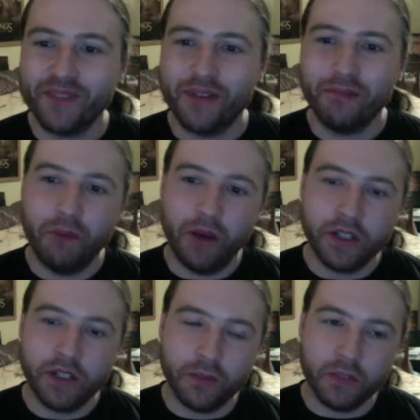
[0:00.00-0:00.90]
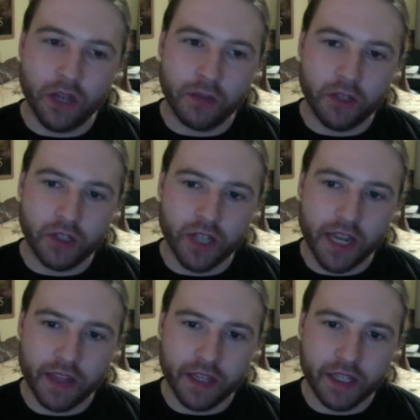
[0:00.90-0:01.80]
But sometimes you just
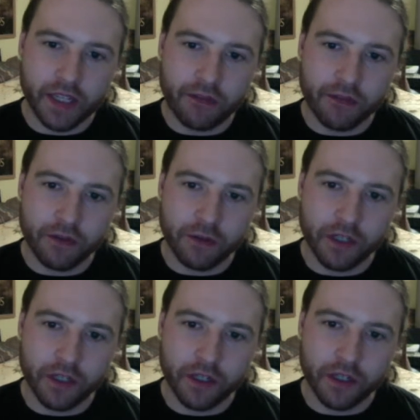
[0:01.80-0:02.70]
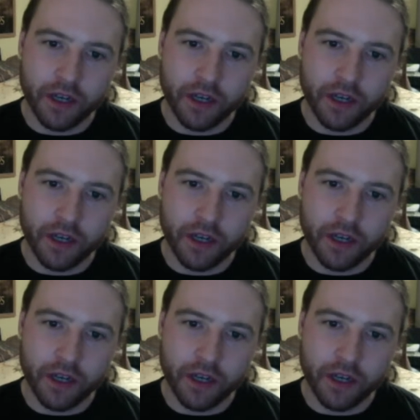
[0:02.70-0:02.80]
hit these snafus, and